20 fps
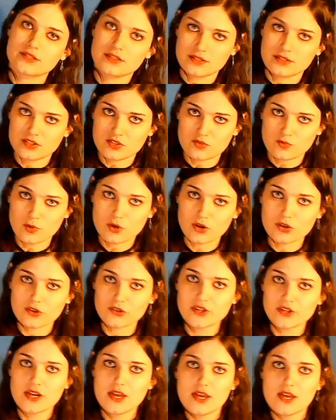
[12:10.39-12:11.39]
This
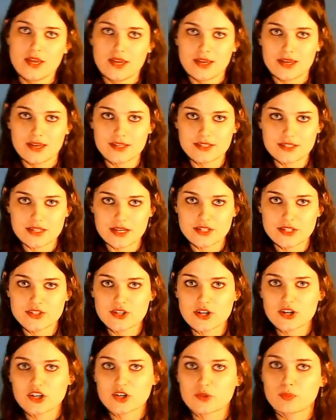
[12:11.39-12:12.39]
world is a
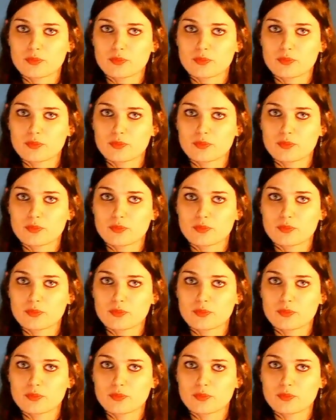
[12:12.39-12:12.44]
dark